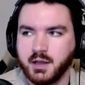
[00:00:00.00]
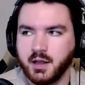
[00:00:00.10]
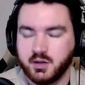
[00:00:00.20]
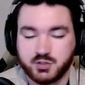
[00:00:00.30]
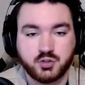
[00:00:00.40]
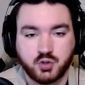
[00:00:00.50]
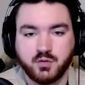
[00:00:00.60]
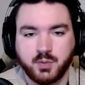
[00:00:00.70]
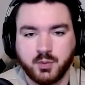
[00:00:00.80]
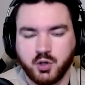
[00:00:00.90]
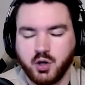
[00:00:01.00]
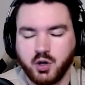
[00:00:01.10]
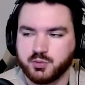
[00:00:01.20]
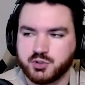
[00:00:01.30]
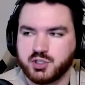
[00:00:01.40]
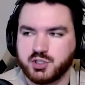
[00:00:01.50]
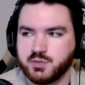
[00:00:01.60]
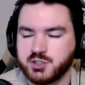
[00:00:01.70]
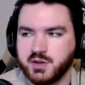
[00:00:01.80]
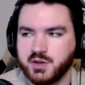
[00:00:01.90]
uh, it's, it's great for people to know. So I appreciate you
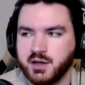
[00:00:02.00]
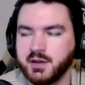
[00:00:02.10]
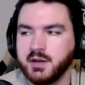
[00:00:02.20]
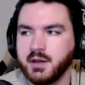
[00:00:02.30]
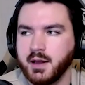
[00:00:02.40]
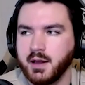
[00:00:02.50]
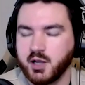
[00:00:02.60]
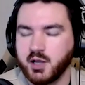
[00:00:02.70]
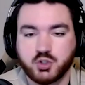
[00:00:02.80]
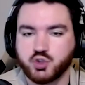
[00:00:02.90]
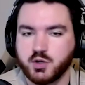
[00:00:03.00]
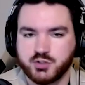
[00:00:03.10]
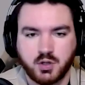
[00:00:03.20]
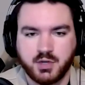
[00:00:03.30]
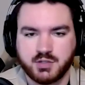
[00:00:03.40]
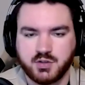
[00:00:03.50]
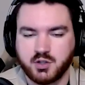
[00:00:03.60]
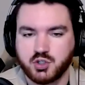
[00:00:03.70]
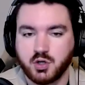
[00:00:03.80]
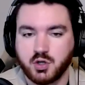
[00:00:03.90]
mentioning that. And uh, I guess, so, so as you're coming into this
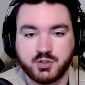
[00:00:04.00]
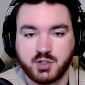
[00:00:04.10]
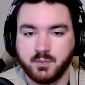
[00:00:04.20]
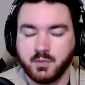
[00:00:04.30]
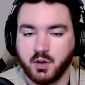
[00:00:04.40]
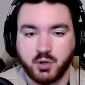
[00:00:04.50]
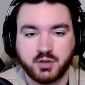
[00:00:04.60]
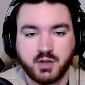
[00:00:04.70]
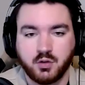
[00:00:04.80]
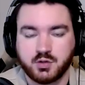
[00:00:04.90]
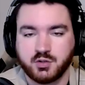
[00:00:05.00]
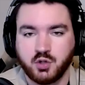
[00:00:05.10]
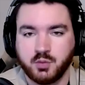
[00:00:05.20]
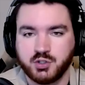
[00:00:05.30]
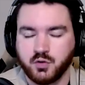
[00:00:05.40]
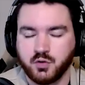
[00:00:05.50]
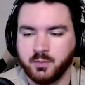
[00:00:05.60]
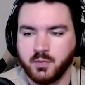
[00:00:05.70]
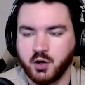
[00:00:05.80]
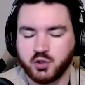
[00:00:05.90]
year, I know you said, you know, the breakdown looks a little bit different. Uh,
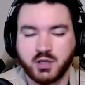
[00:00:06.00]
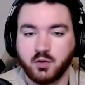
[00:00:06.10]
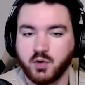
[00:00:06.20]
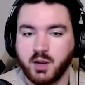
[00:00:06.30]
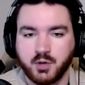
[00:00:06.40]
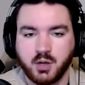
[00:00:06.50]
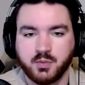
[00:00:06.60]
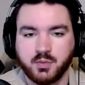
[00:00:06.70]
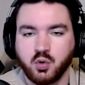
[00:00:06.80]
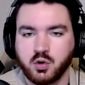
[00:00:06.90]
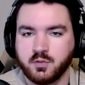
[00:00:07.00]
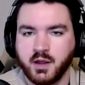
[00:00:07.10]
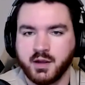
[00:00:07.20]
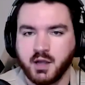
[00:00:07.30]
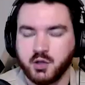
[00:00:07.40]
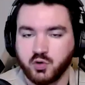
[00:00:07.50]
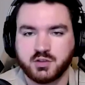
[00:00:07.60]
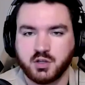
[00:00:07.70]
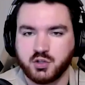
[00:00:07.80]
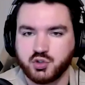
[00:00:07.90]
are you kind of ramping up the more like a direct to
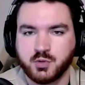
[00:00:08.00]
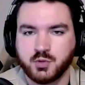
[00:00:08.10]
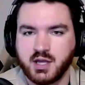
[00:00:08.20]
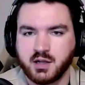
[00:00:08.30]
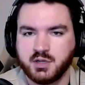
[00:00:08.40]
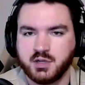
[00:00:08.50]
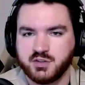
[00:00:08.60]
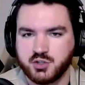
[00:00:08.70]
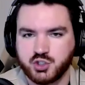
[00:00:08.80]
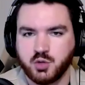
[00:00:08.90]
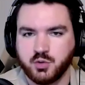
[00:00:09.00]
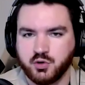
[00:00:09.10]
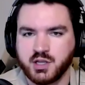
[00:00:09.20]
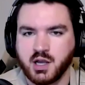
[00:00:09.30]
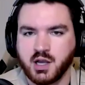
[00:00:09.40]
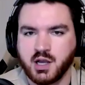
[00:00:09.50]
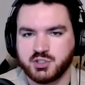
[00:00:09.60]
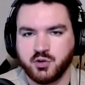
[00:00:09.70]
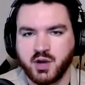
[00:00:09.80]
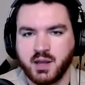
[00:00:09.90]
consumer side coming into this year with your e-commerce and
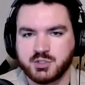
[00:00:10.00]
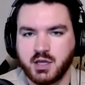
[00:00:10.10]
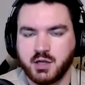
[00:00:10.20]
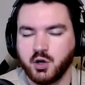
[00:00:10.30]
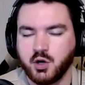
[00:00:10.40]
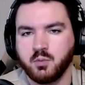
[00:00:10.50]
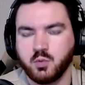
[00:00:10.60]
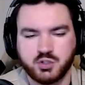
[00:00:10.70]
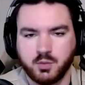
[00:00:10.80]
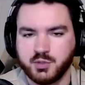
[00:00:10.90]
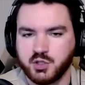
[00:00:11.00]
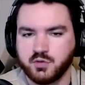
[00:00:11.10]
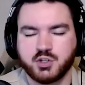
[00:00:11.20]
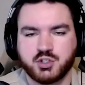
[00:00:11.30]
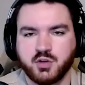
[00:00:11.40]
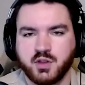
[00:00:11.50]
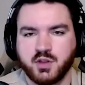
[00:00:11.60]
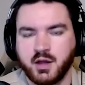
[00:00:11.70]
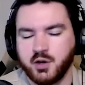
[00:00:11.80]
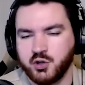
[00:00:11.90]
your Amazon, or what's a little bit different this year than, I
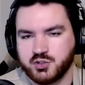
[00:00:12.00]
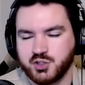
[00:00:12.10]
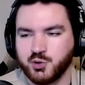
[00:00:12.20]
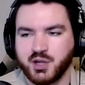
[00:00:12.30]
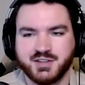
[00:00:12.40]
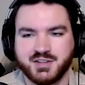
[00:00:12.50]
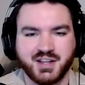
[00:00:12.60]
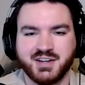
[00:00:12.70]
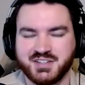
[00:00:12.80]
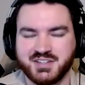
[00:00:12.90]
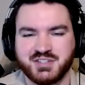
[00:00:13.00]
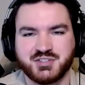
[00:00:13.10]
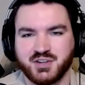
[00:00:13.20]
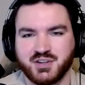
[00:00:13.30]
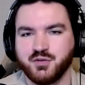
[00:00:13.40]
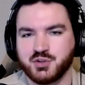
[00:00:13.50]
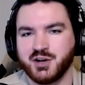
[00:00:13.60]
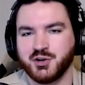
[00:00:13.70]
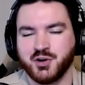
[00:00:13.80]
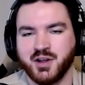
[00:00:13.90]
know you said you were kind of taking it easy and just like focusing on
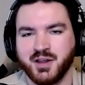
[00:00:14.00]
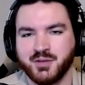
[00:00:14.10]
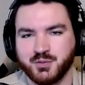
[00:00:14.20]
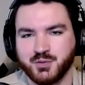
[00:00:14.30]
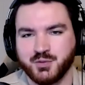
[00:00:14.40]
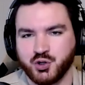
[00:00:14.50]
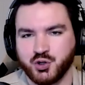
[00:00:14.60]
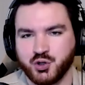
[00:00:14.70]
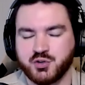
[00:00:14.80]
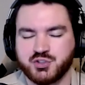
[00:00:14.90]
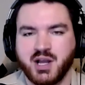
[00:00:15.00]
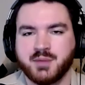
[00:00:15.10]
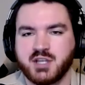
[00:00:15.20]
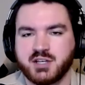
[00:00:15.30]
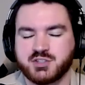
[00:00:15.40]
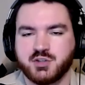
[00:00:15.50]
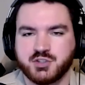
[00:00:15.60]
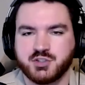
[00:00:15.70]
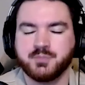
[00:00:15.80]
your, uh, yeah. you know, your careers and jobs last year. So